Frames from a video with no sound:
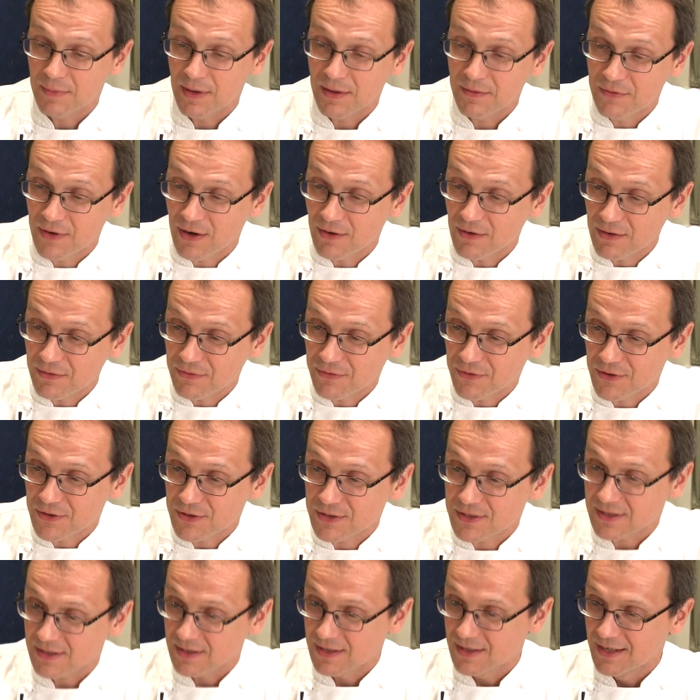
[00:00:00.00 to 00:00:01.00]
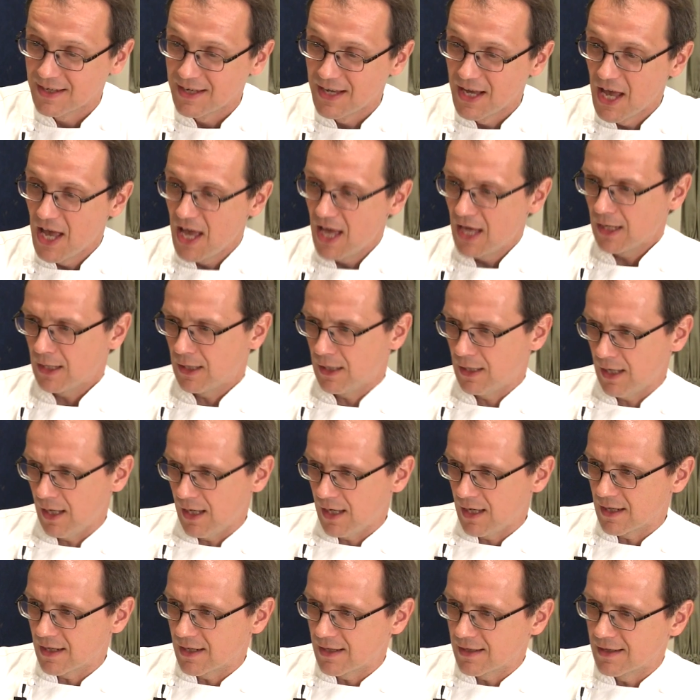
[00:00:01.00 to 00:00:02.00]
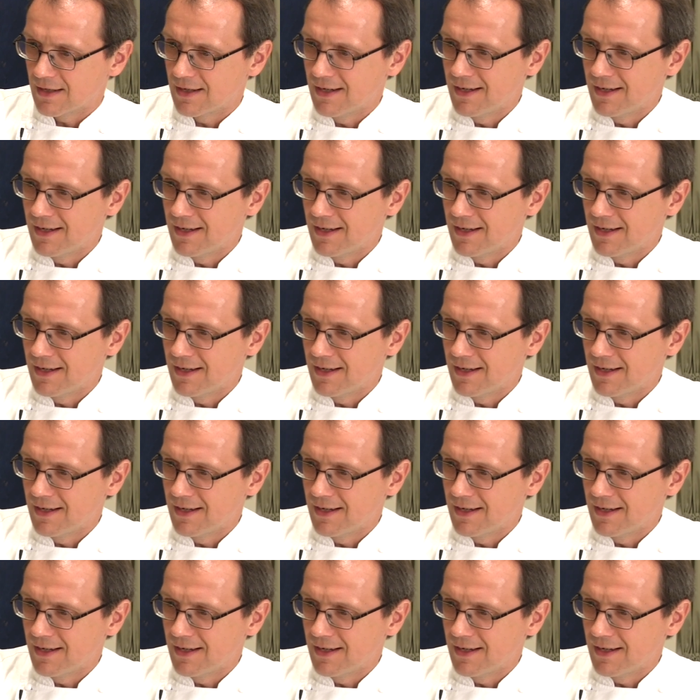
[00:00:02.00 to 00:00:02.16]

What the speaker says: My very first gig